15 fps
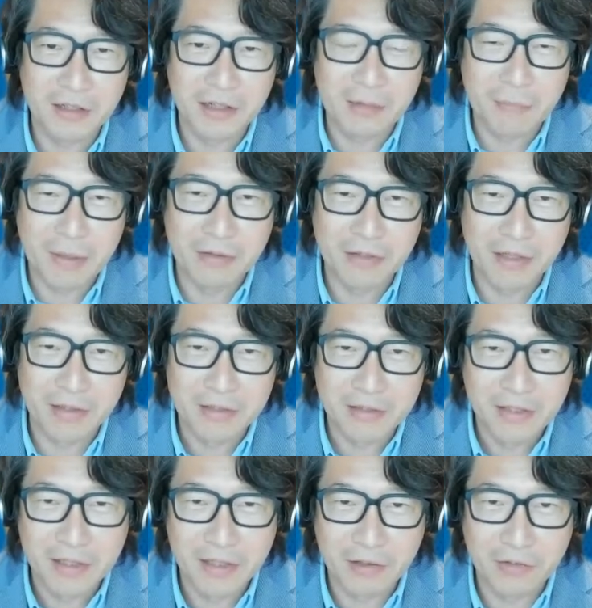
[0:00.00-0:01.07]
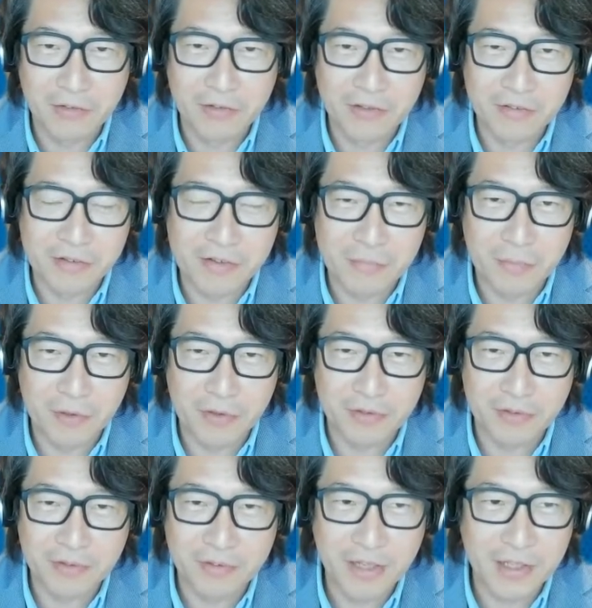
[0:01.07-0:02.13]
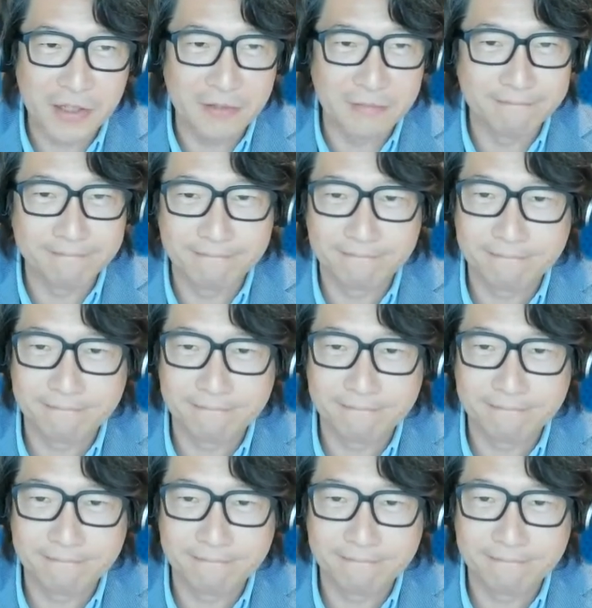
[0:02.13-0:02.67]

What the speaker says: Aparna, on this point? Thank you.